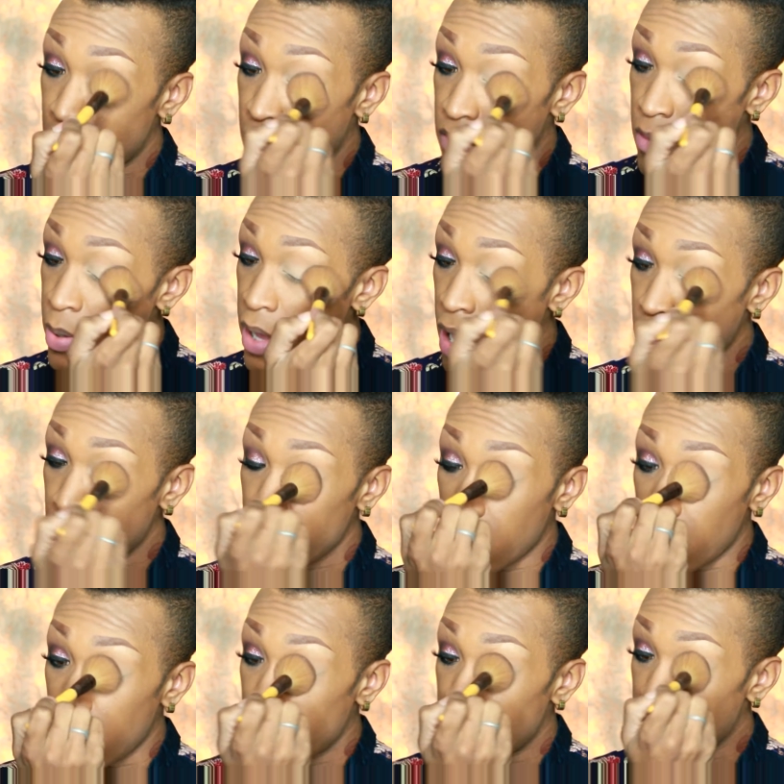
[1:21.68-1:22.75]
bit of the powder
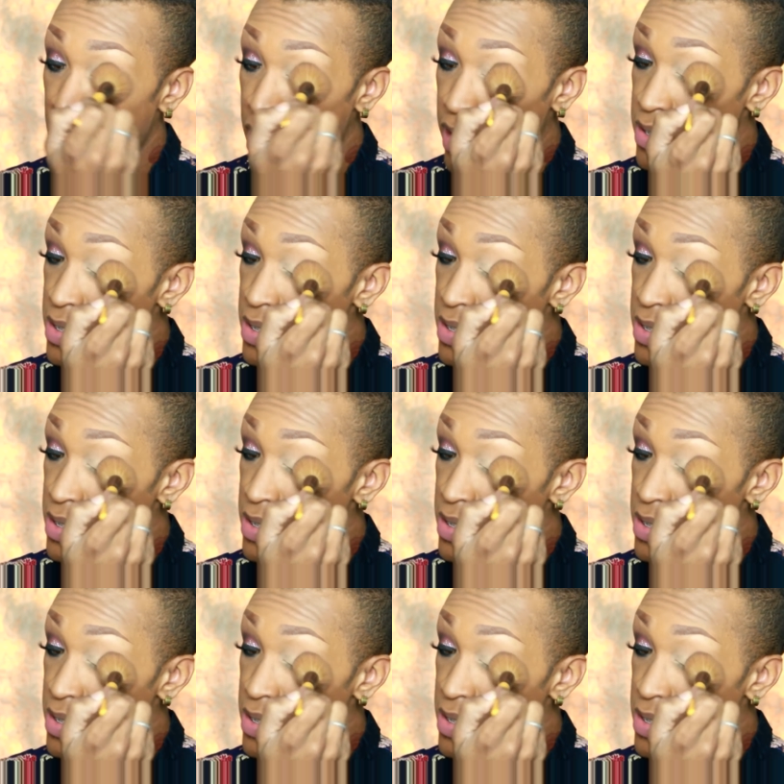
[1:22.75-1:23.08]
over that